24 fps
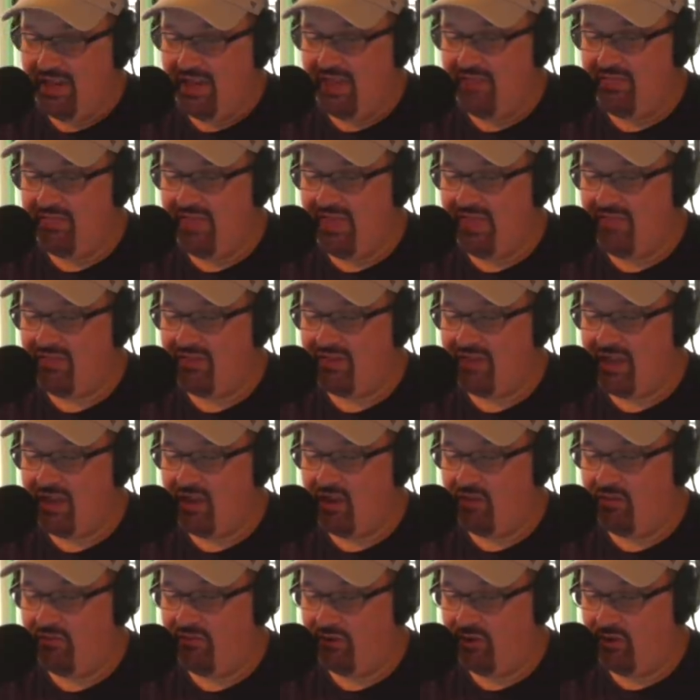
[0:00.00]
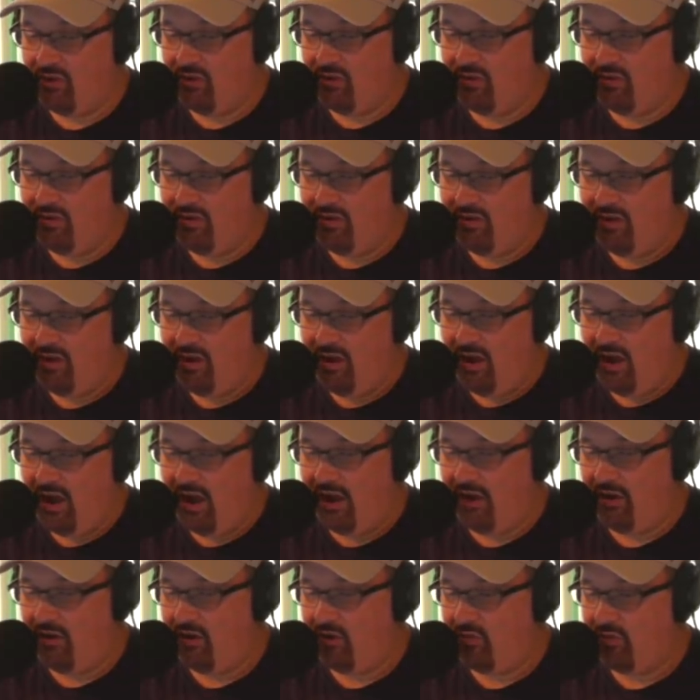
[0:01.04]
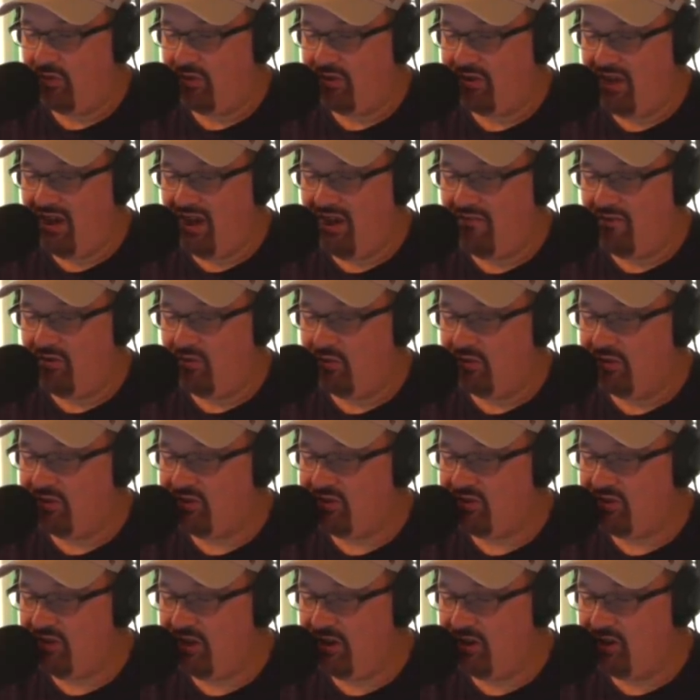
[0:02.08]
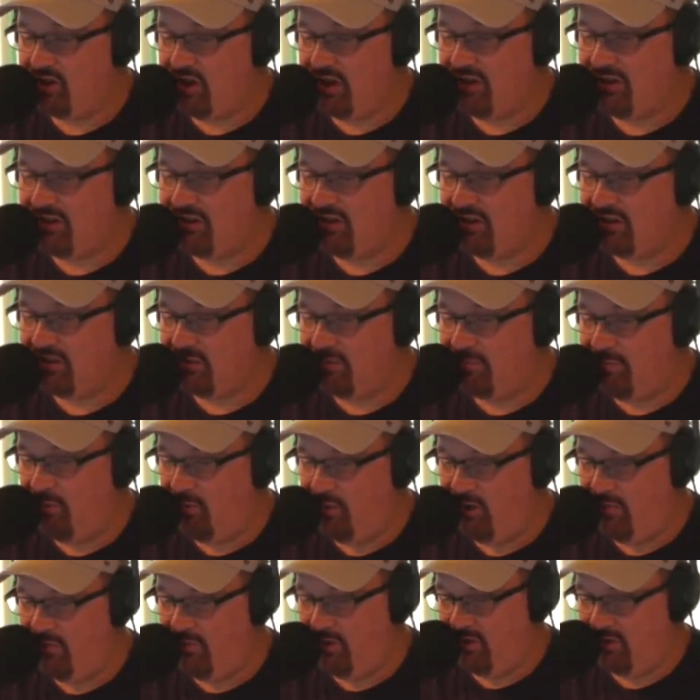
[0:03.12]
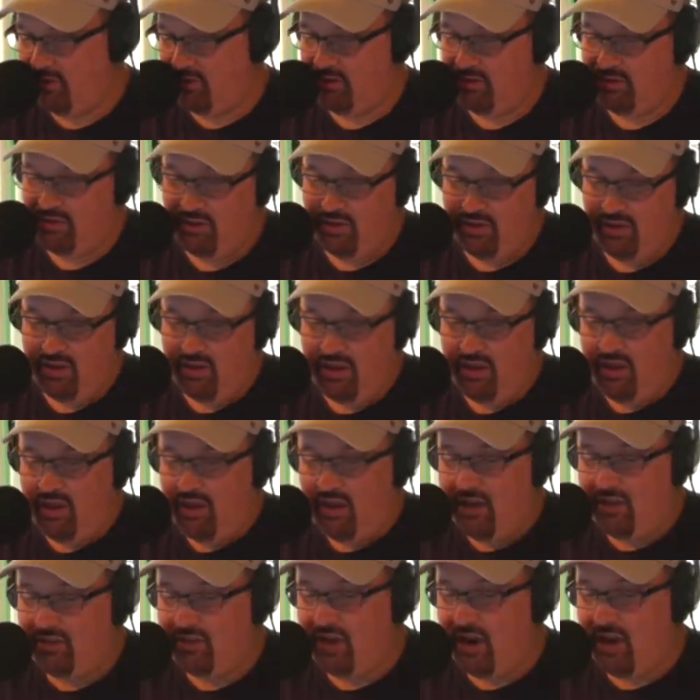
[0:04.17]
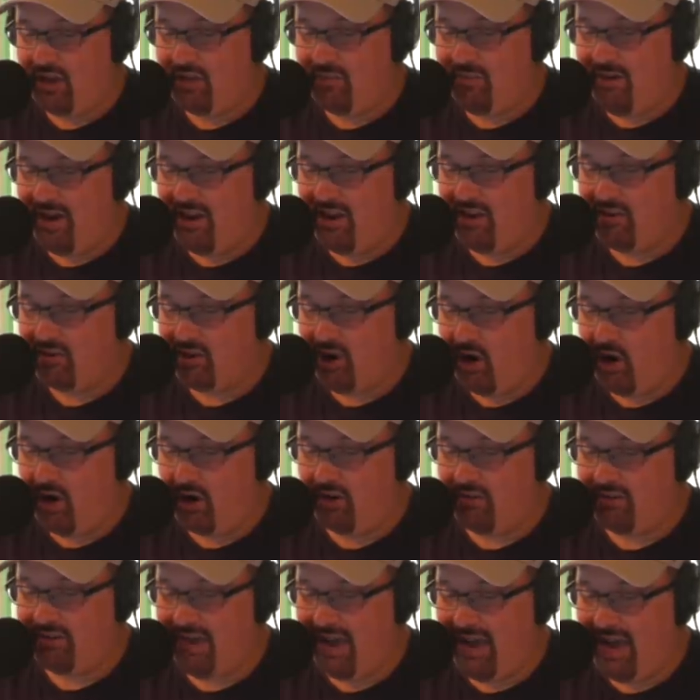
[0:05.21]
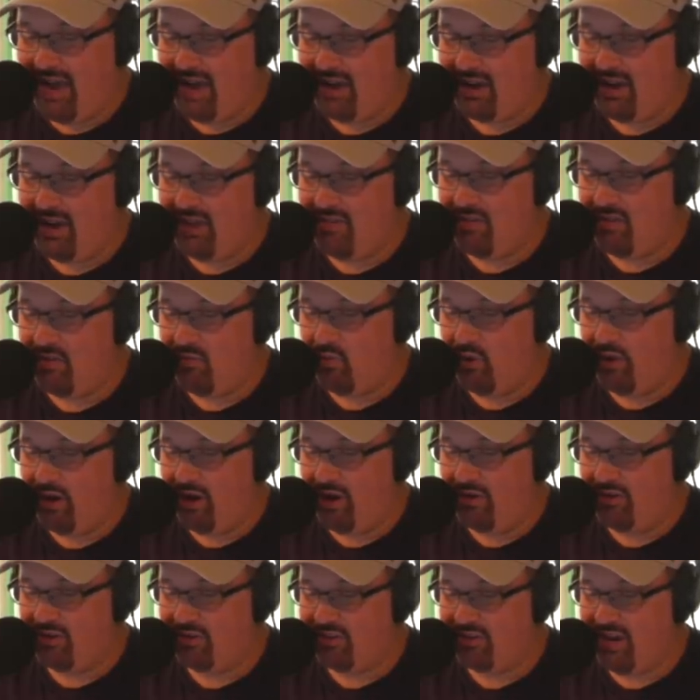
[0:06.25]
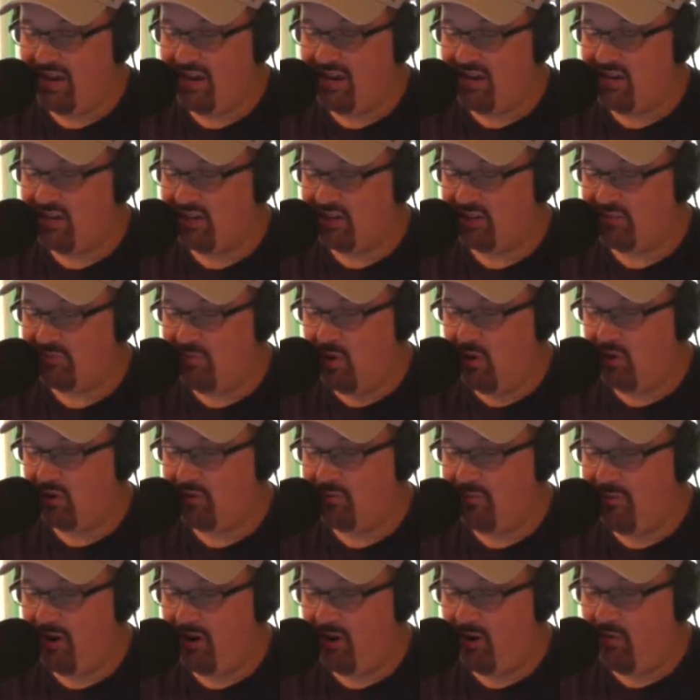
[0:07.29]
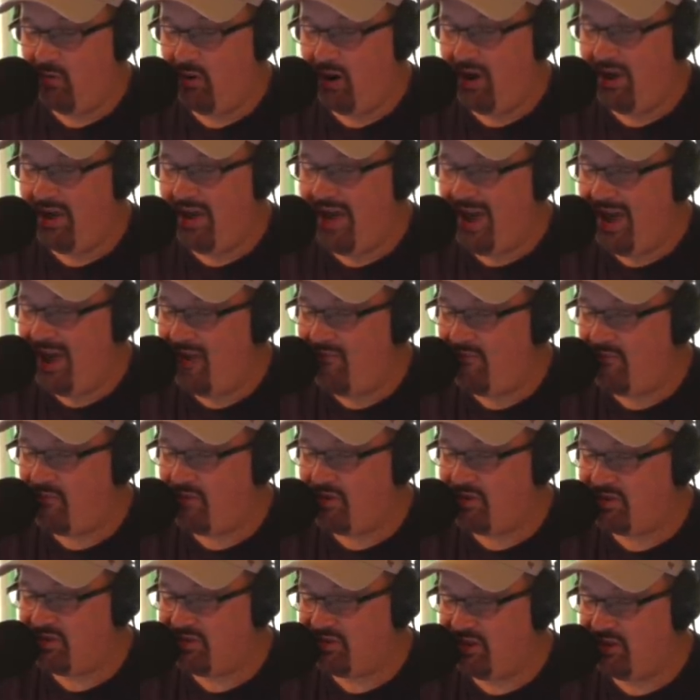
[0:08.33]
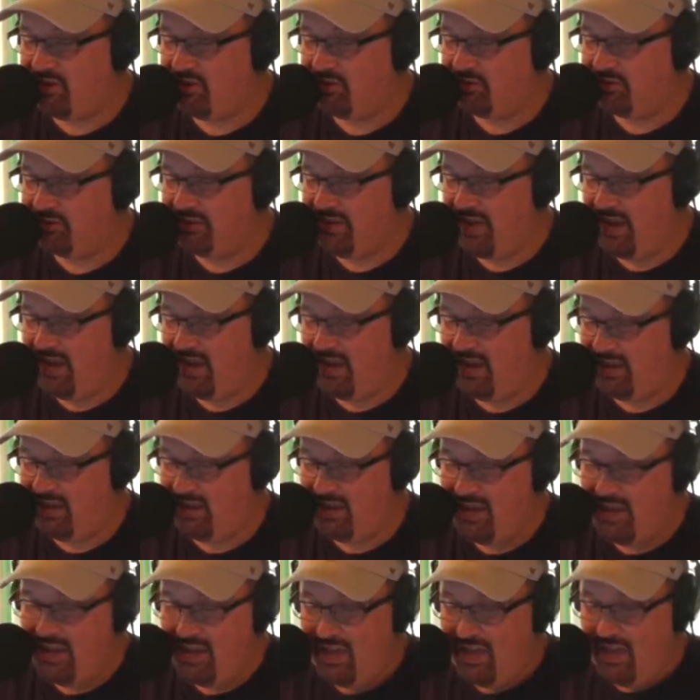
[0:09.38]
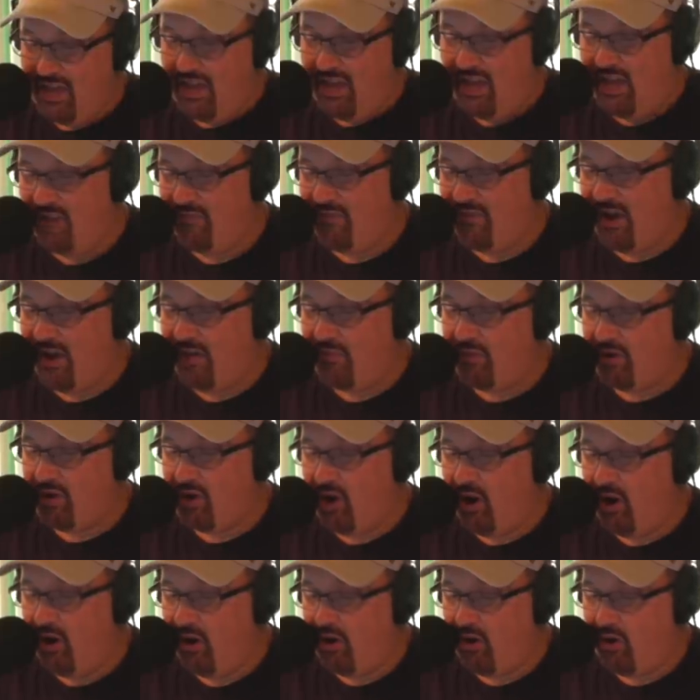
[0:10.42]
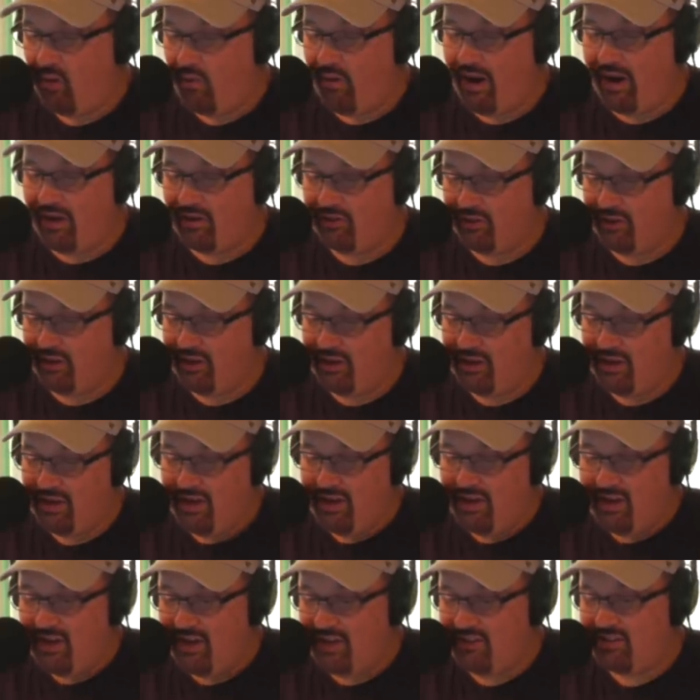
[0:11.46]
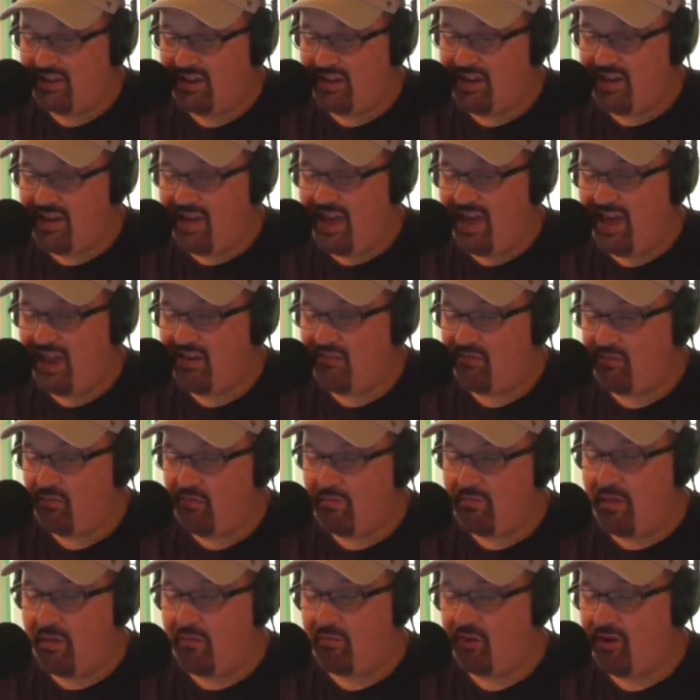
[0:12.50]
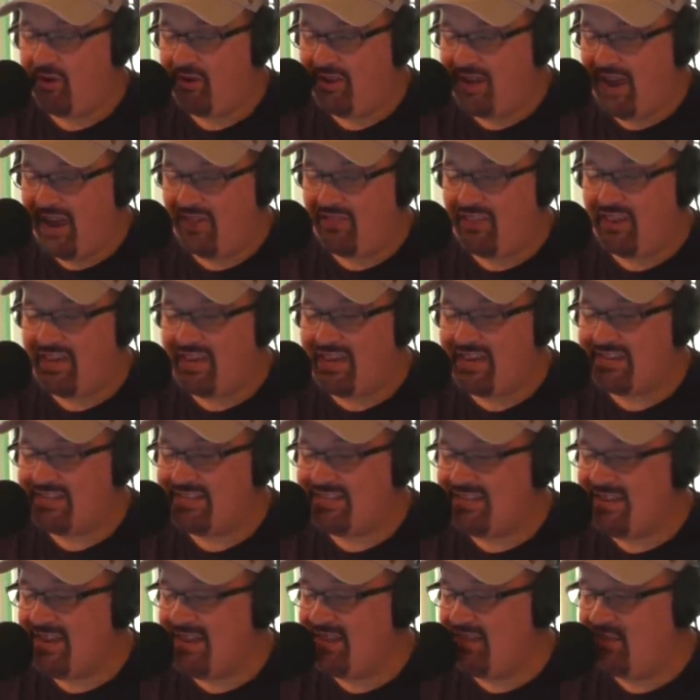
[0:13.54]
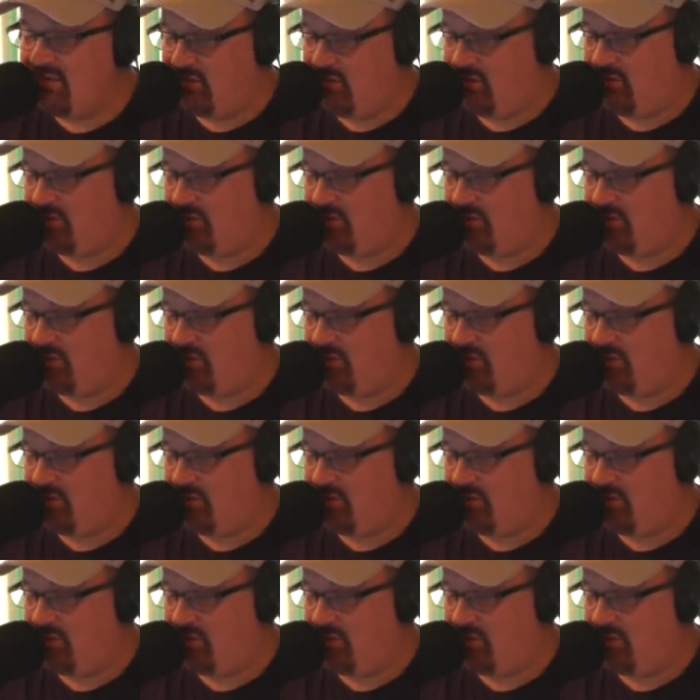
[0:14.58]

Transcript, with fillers: And then the interview I heard with Kevin was such a disappointment. Ravey. He talked about his heart attack and then went on to say he smokes marijuana every single day. Mm-hmm. And if I recall correctly, he said he can't even remember a day that he didn't